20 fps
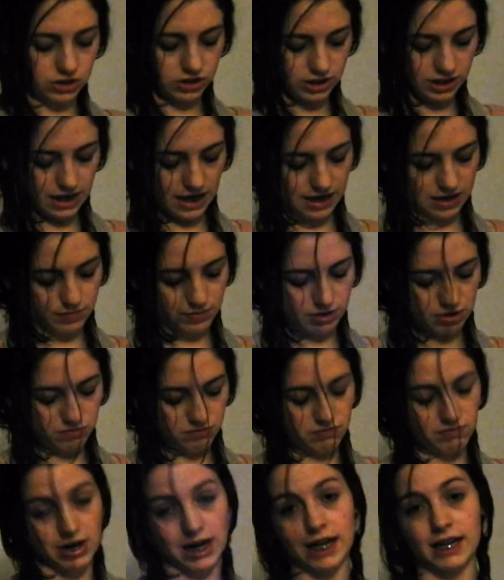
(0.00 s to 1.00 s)
you just end up with
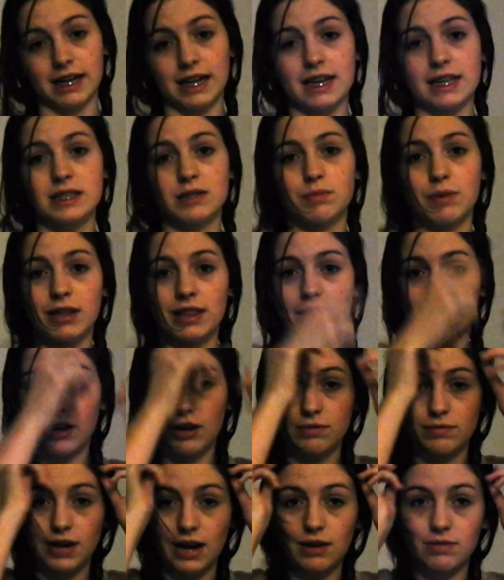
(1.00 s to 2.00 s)
the ringlets where they
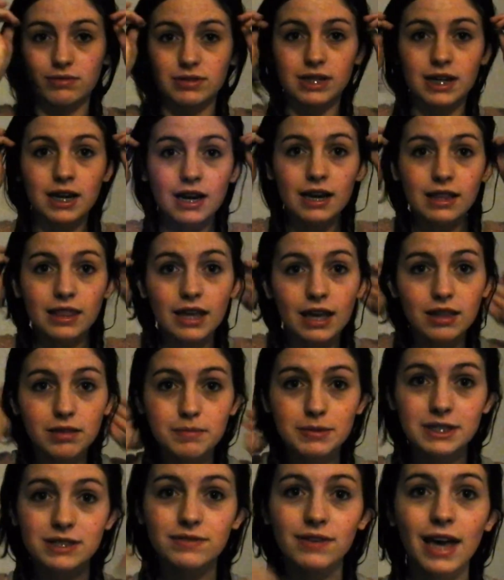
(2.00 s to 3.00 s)
go round the
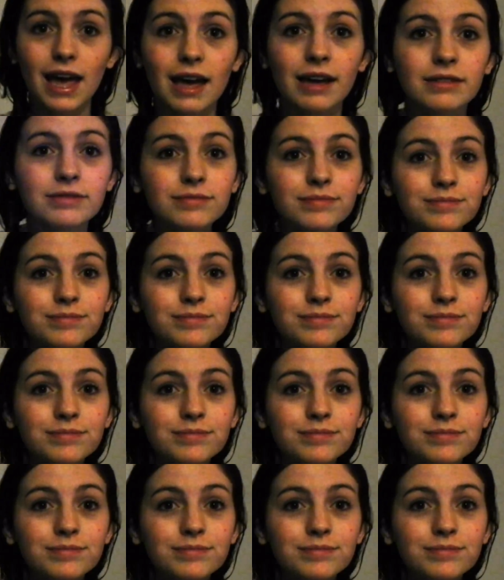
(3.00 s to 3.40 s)
other bits of hair.